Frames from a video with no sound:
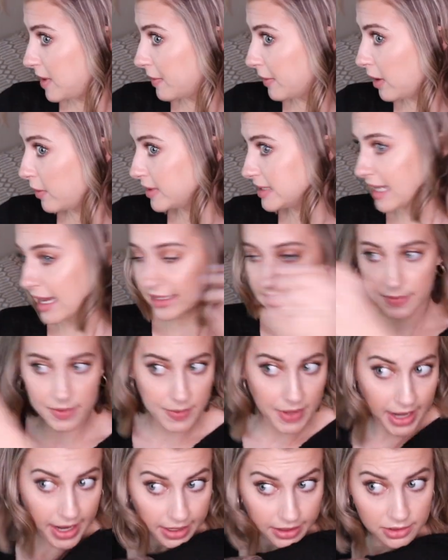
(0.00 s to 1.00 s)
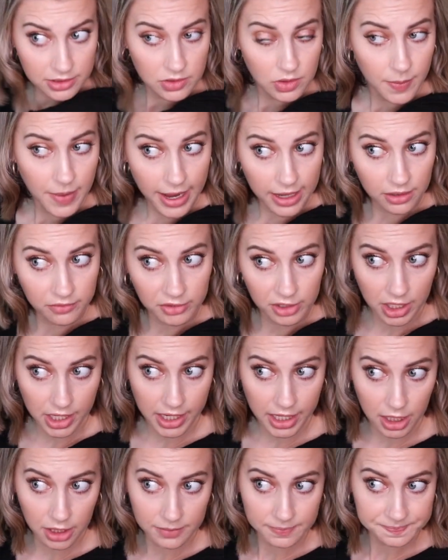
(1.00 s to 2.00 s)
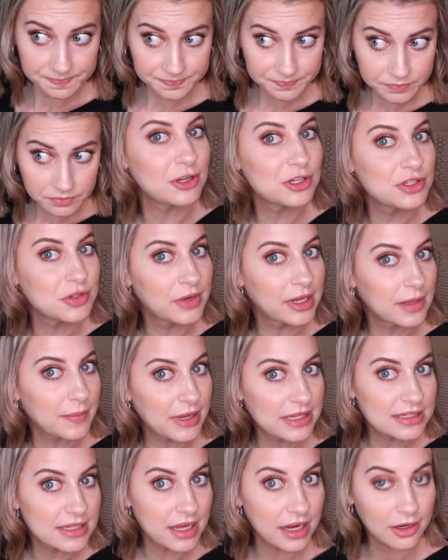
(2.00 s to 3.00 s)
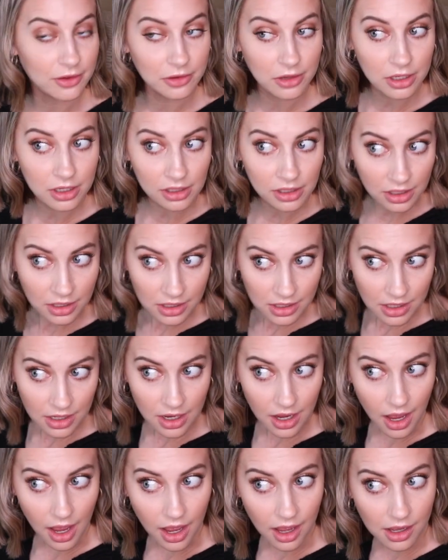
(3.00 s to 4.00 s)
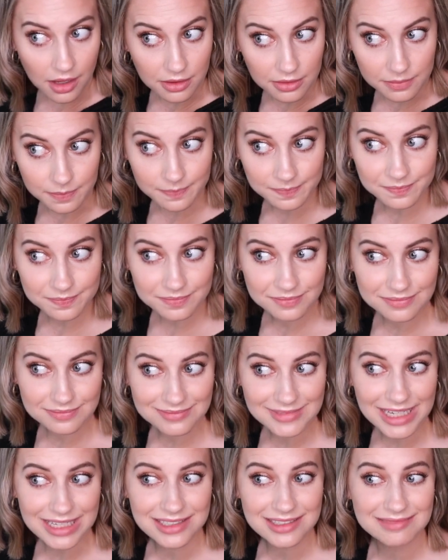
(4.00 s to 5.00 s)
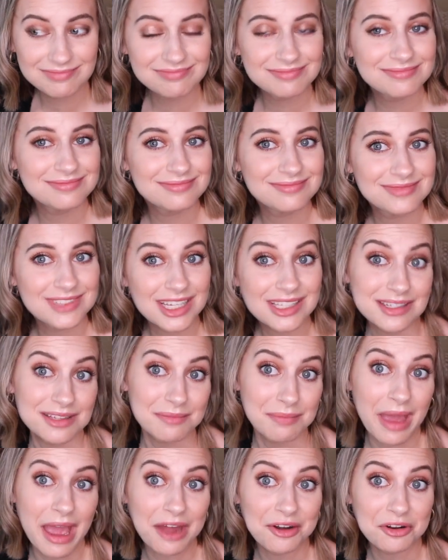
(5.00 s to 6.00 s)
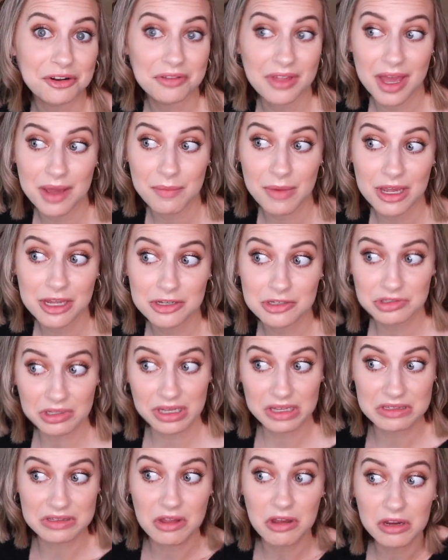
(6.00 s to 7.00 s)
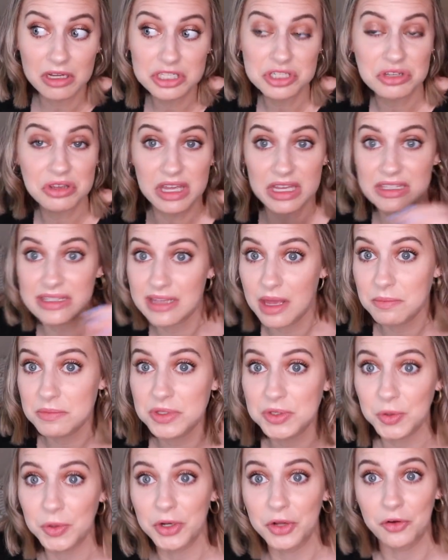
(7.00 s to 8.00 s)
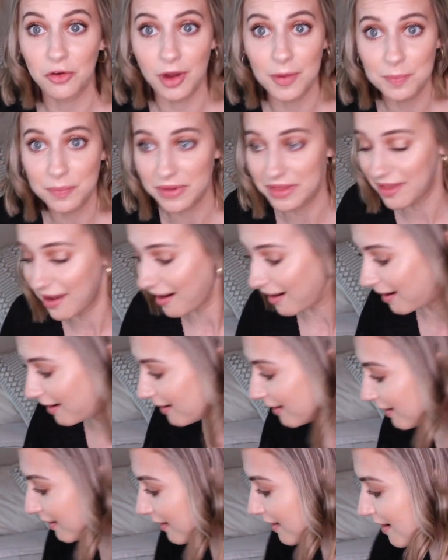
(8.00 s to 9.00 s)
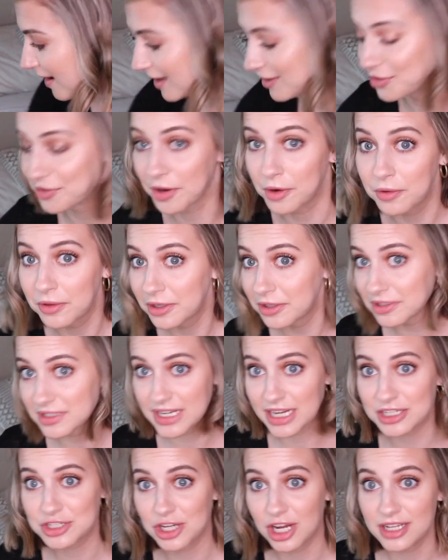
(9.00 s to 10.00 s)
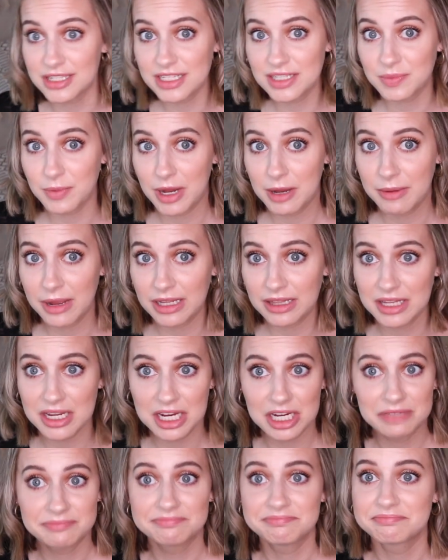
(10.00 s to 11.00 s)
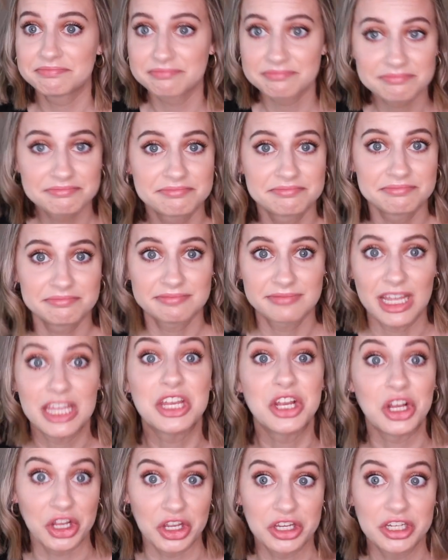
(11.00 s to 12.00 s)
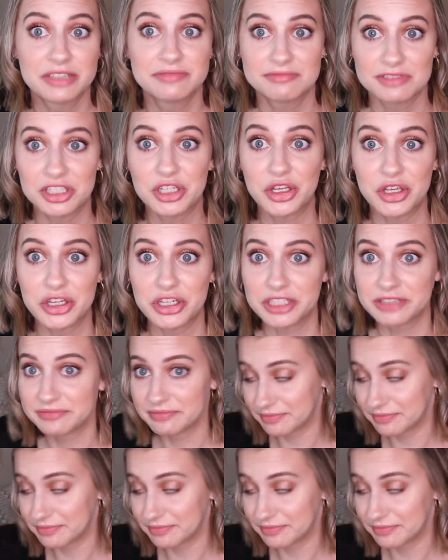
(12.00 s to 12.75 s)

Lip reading: People always ask me about how to do the back of your hair. If you're doing a messy hair look, it doesn't matter that much. Like, as long as you get some sort of crimp in there and throw a little texturizing spray back there, you're good, you're good.